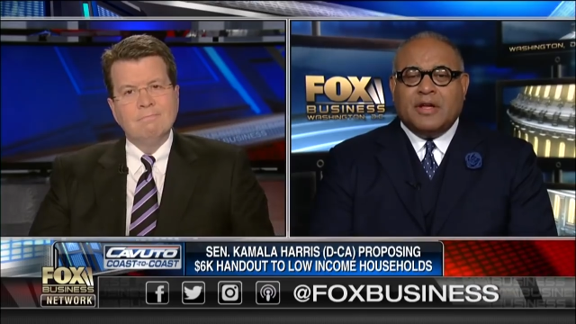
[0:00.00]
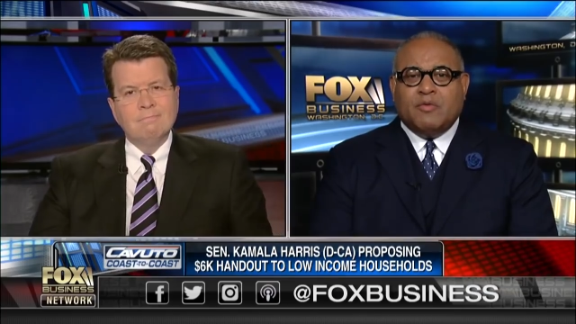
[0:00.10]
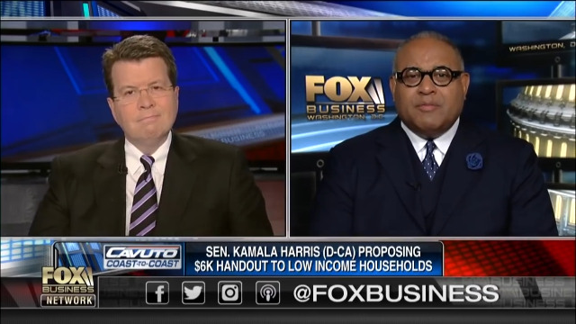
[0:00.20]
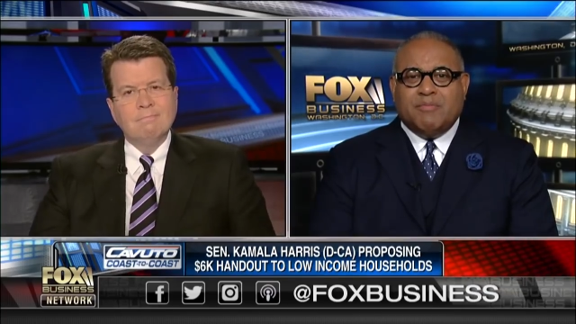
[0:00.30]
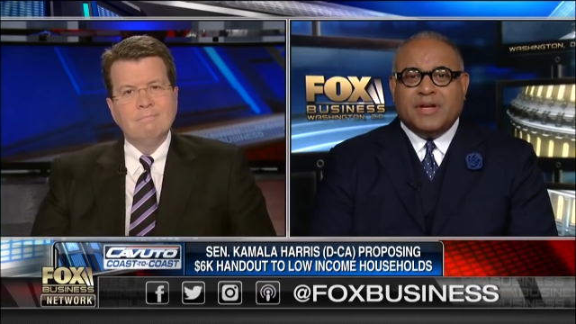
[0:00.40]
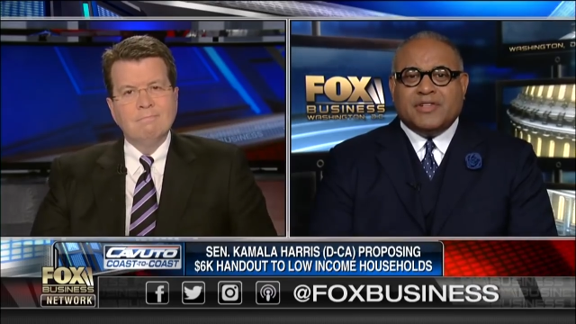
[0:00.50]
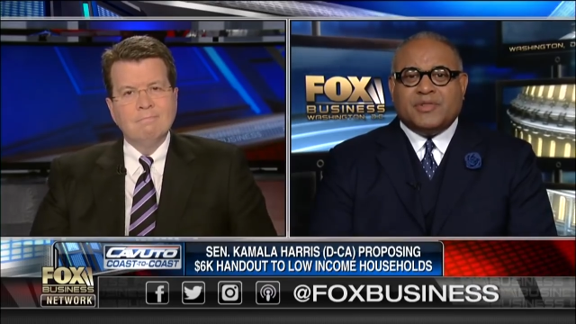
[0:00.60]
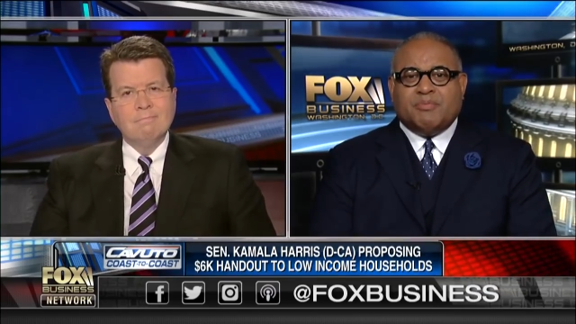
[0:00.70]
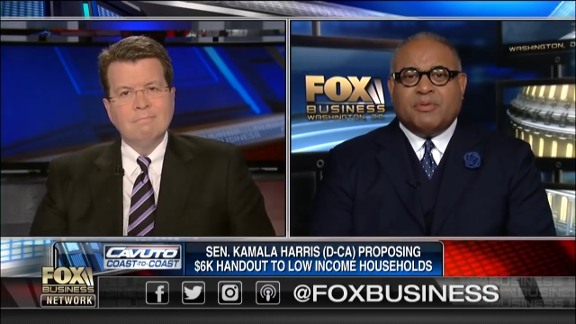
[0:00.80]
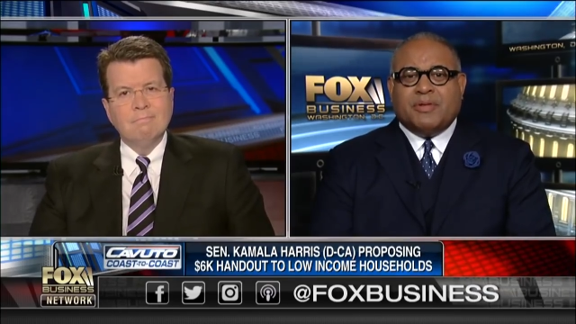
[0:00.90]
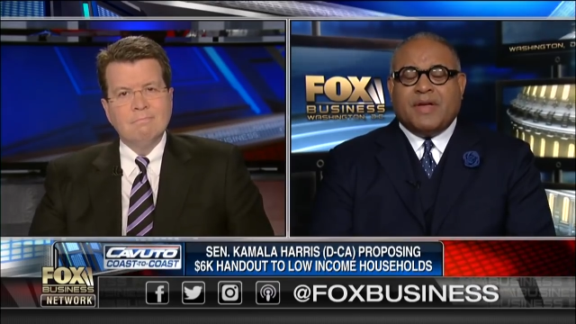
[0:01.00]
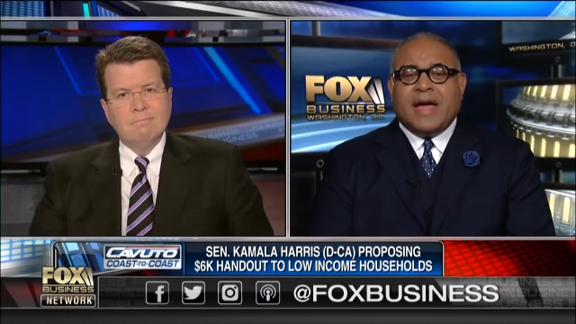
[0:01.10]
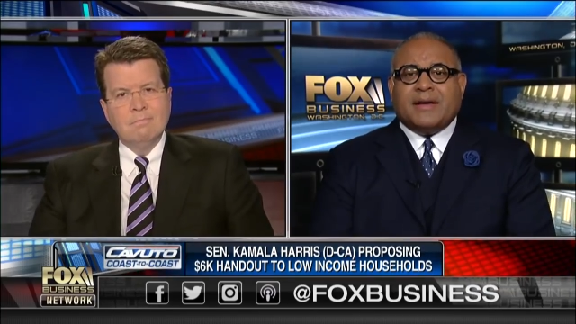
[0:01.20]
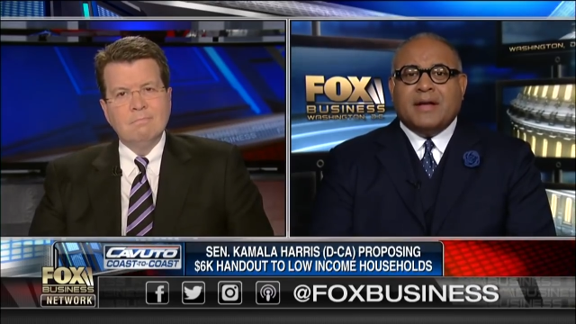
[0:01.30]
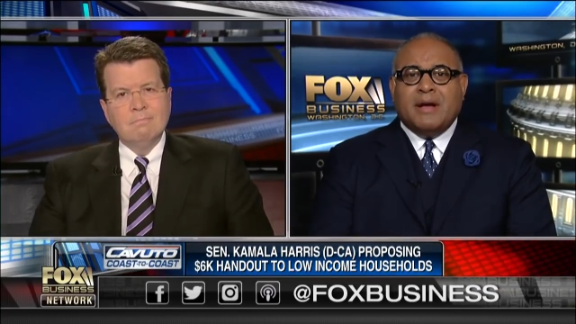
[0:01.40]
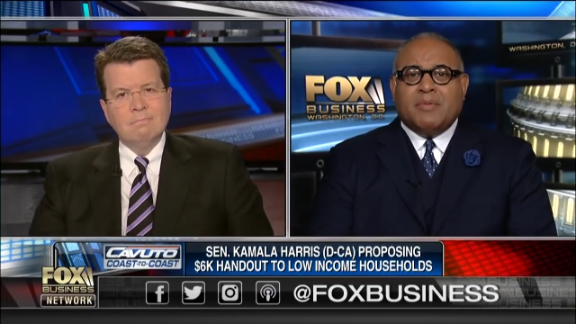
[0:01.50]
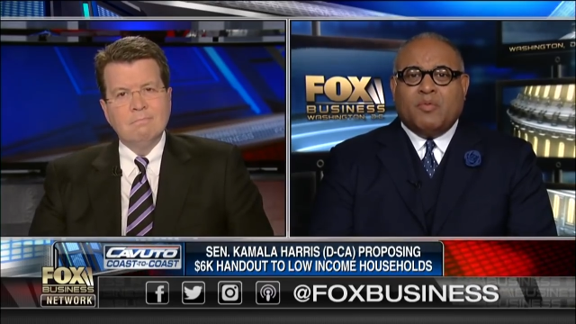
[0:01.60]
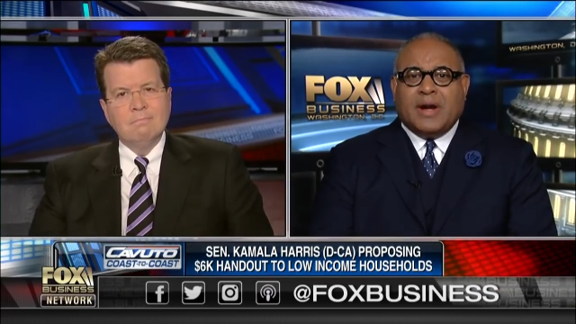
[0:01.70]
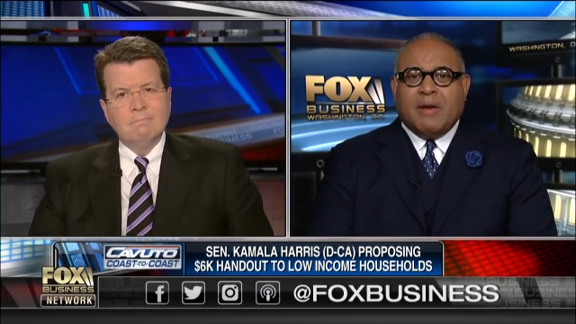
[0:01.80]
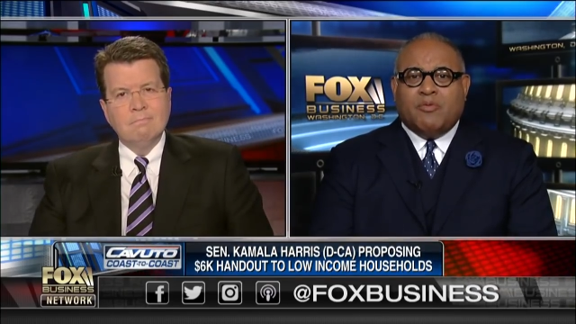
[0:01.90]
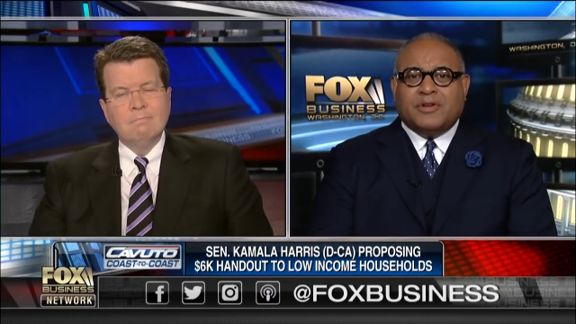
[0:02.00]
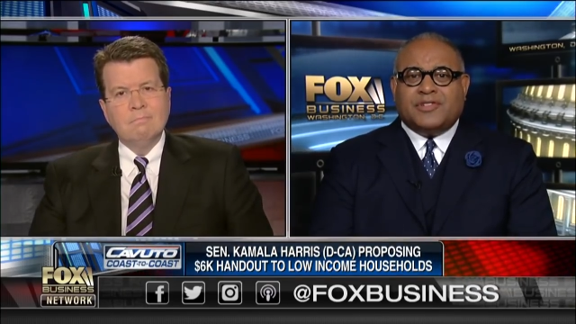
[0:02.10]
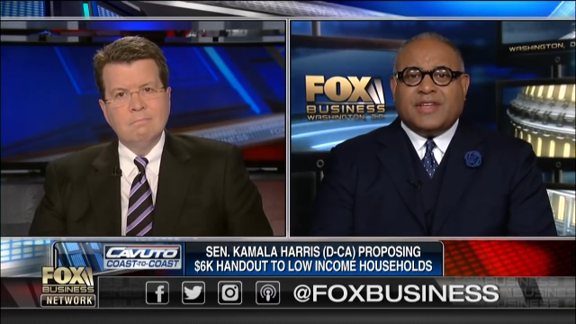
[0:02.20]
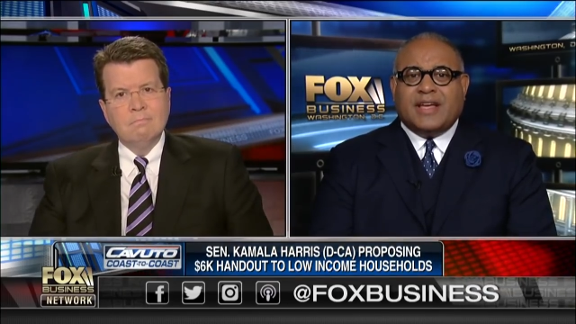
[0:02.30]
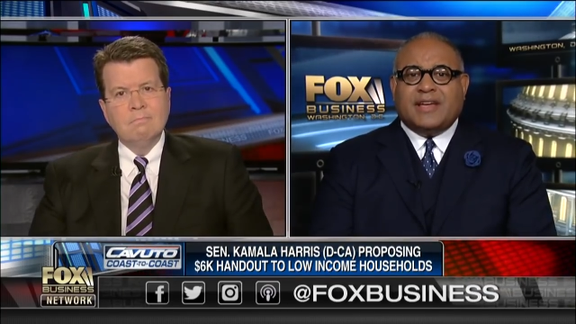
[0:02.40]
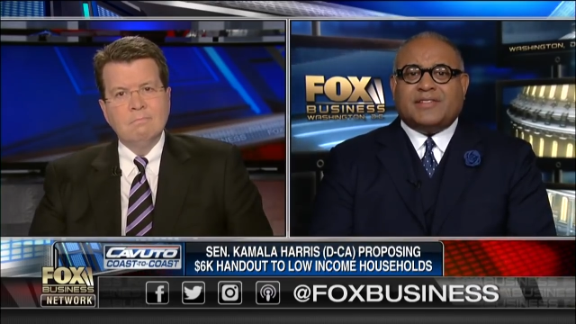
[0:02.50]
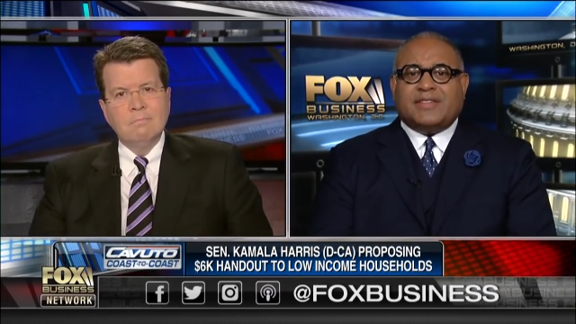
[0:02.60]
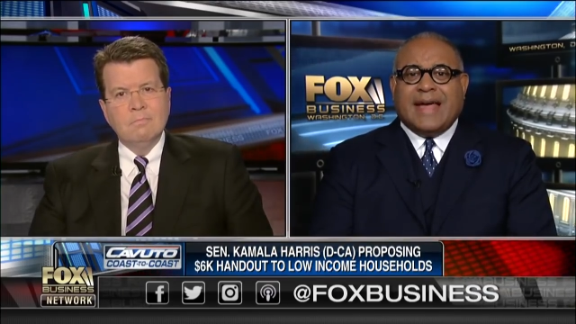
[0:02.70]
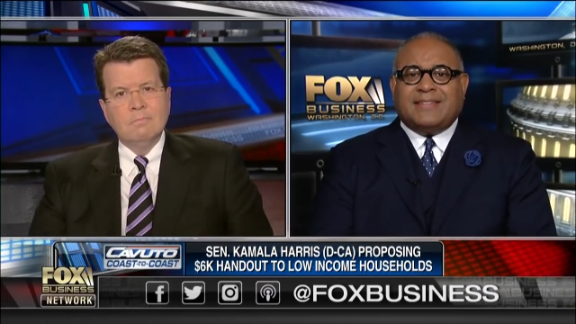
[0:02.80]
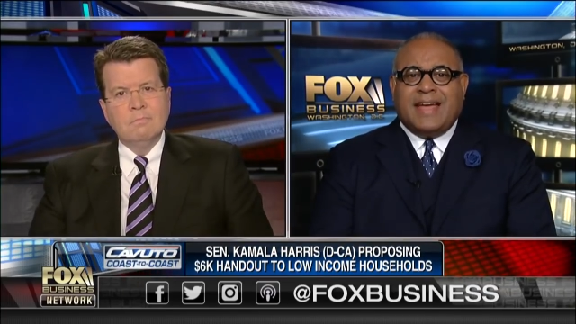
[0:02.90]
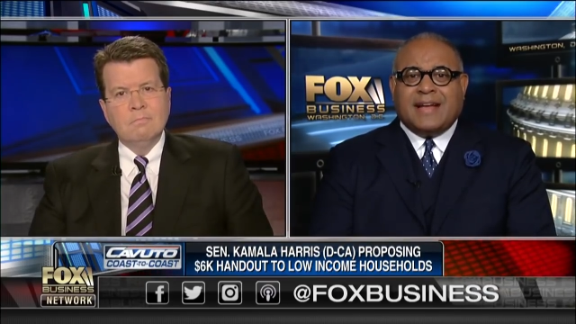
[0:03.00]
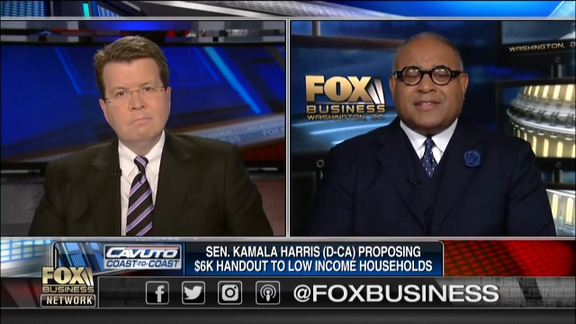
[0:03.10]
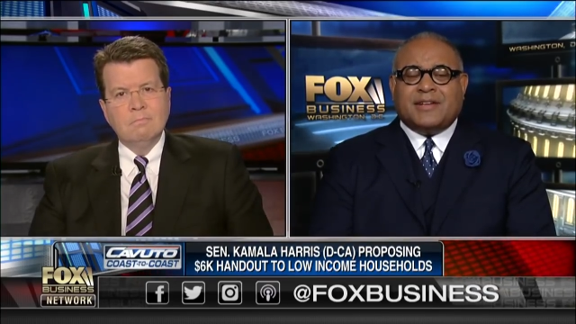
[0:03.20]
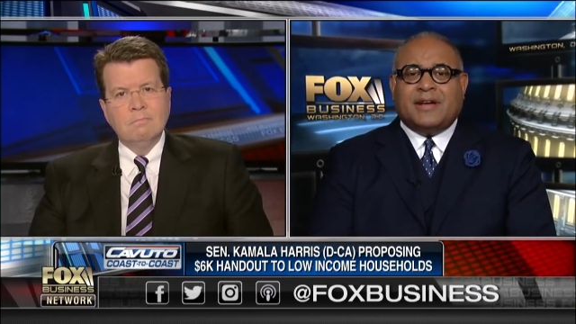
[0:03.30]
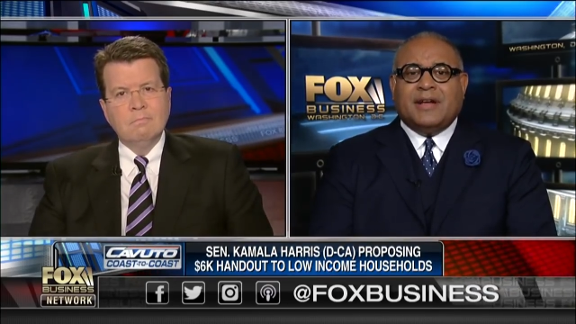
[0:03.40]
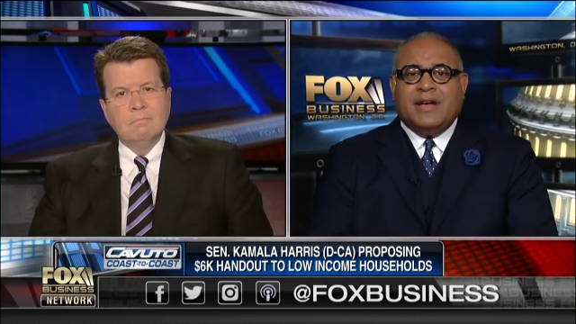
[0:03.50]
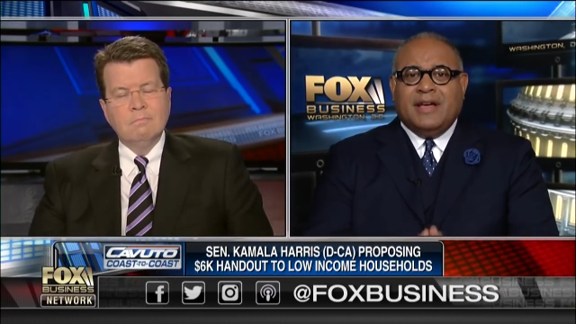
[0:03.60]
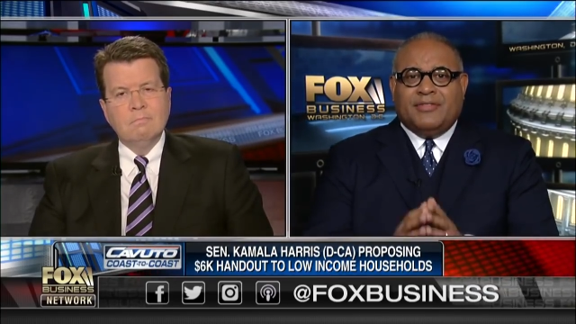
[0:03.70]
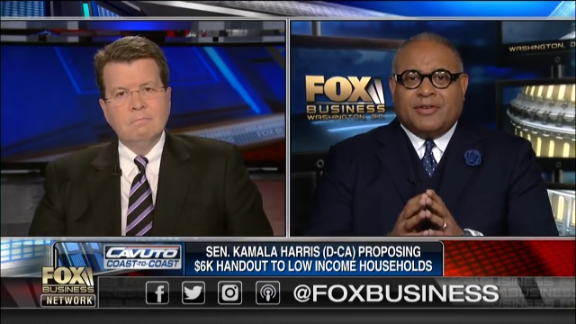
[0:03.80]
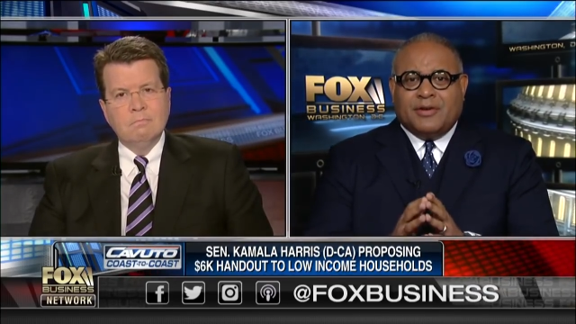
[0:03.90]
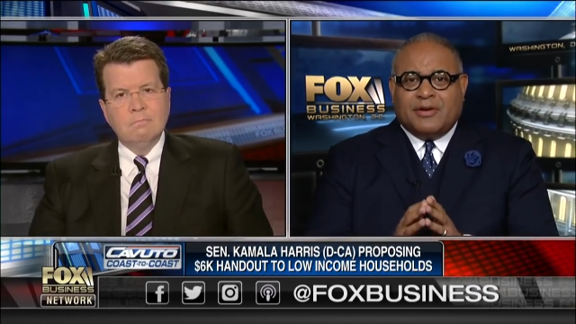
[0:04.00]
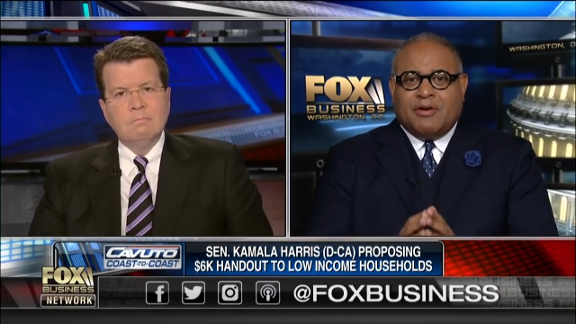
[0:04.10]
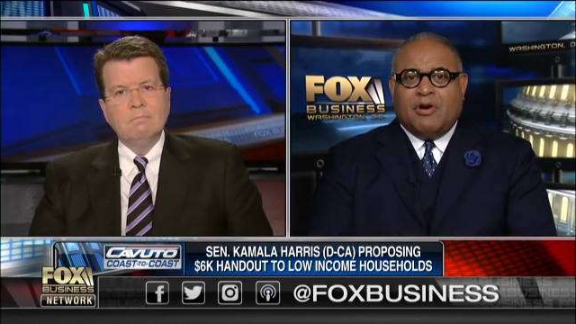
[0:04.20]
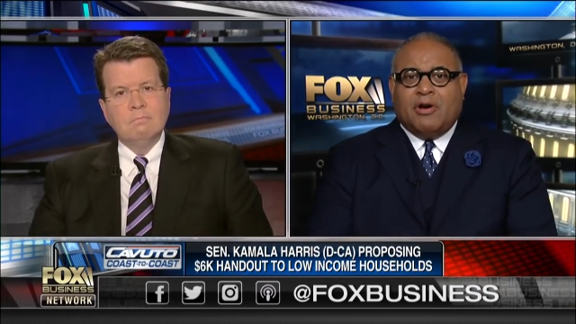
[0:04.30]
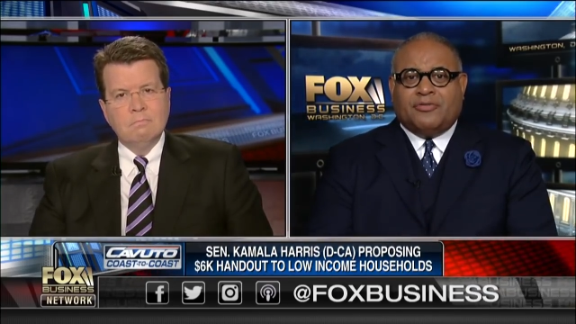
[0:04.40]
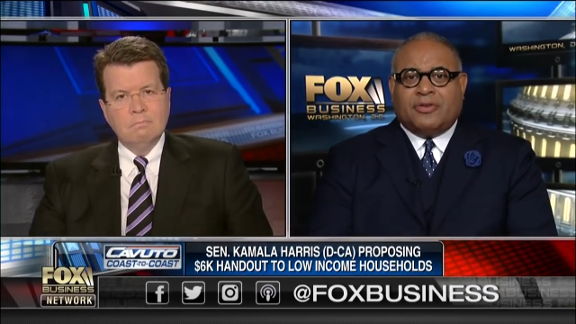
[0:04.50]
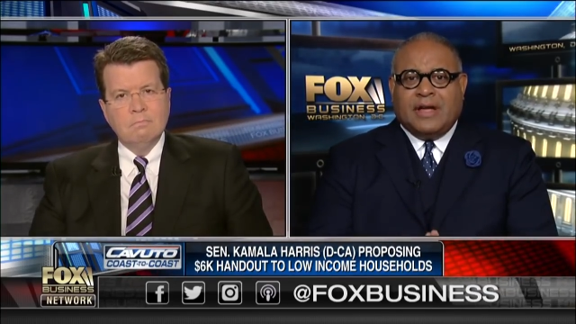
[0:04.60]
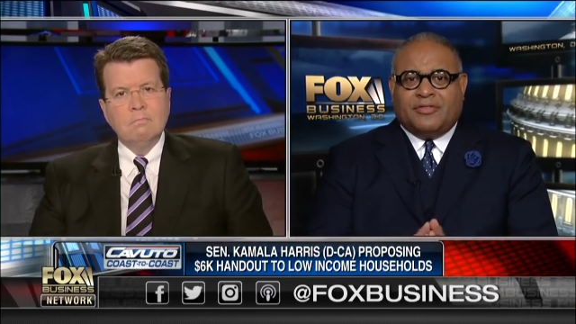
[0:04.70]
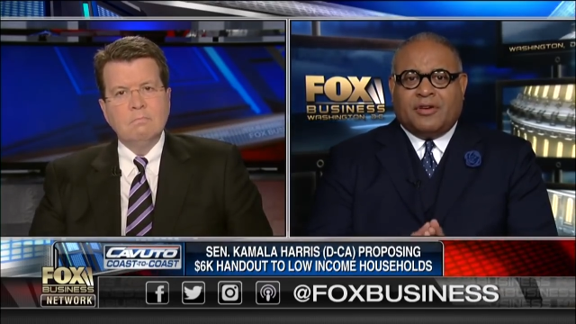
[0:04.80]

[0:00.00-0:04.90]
Speaker 1: wouldn't be in support of that. But what I would say is that tax cut is going to cost, has